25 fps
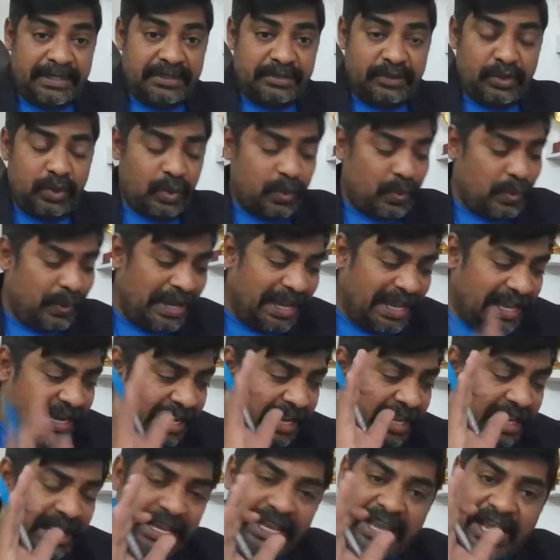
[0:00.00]
So
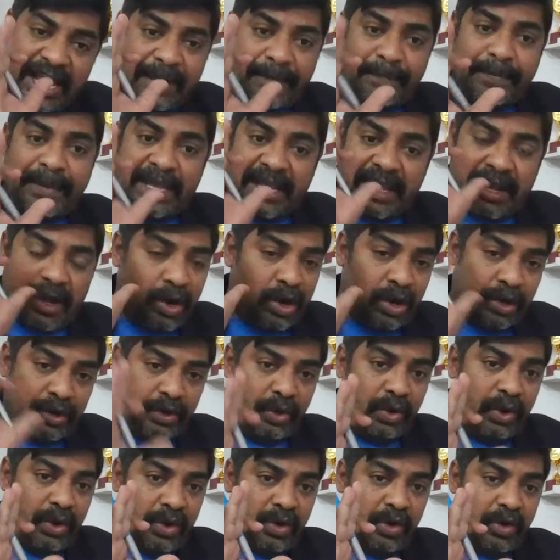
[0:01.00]
query can be a
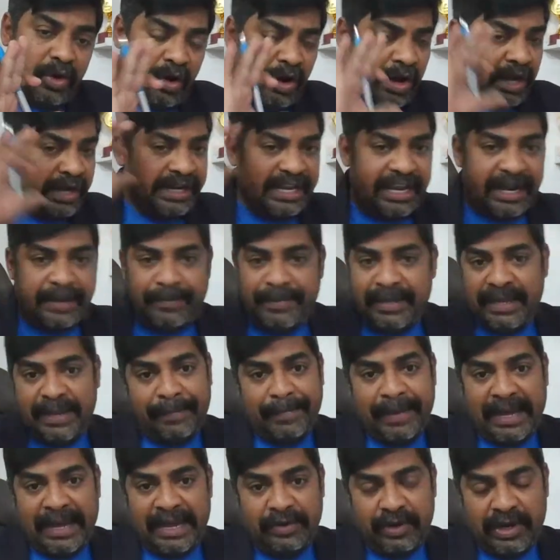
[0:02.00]
auto or can be
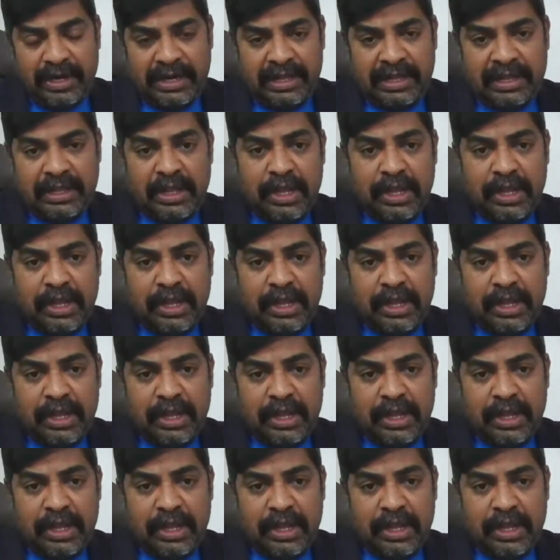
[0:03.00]
a manual.